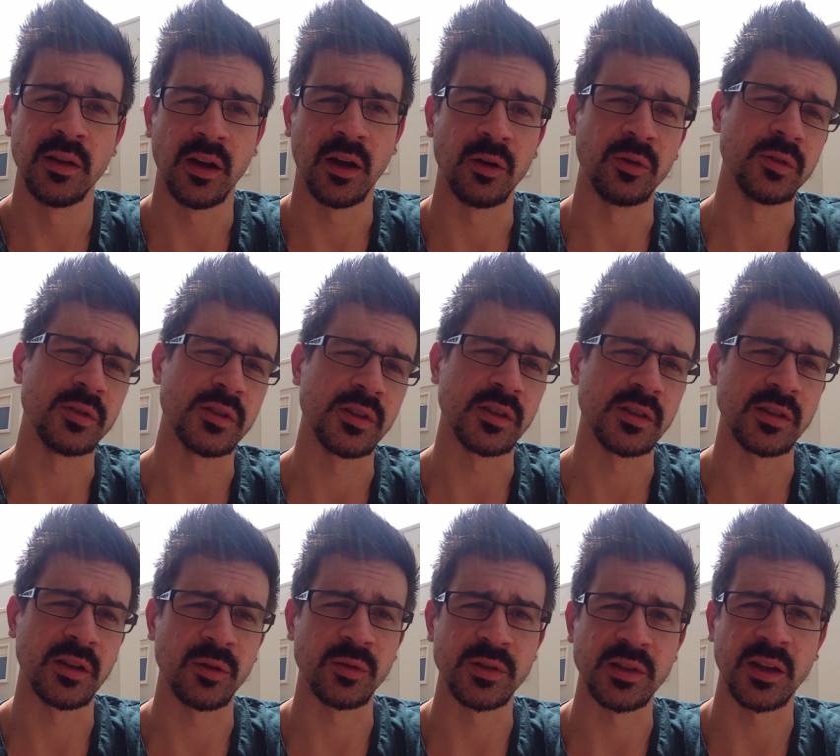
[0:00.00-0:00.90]
I was
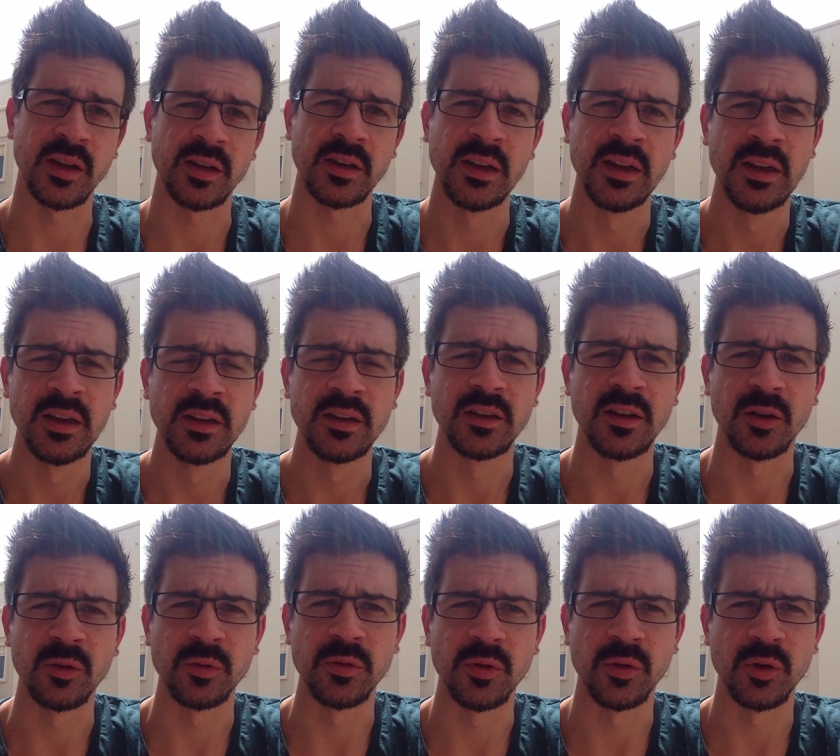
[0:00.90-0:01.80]
this, I was that.
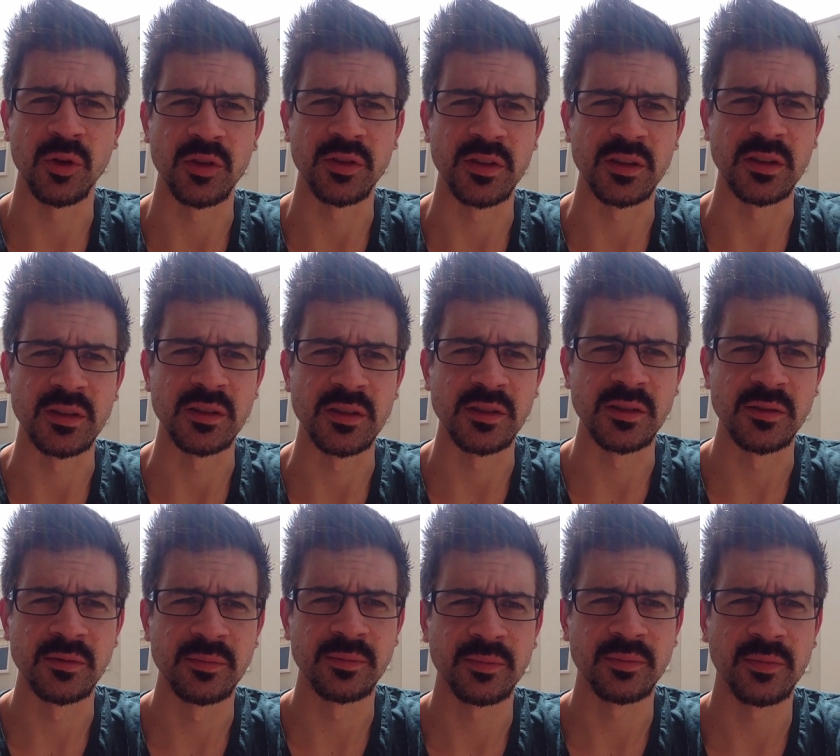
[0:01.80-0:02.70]
We've all got
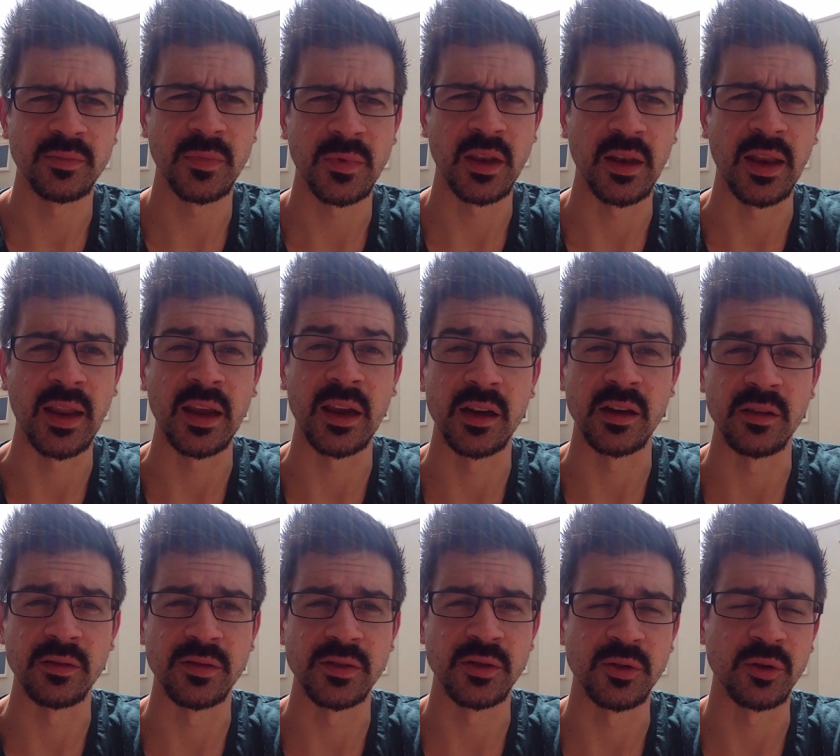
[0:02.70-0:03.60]
these
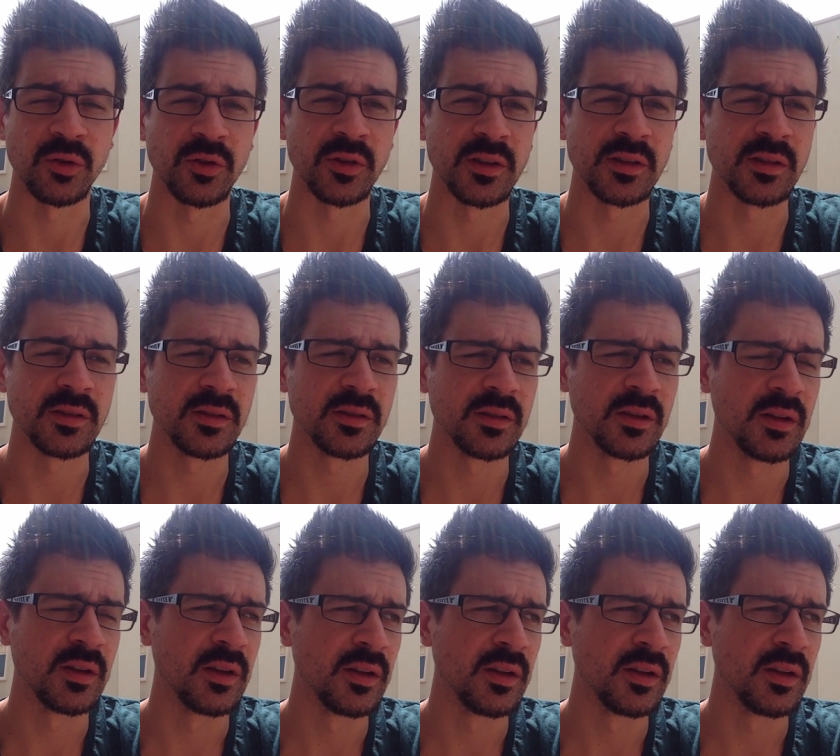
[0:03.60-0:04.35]
negative stories.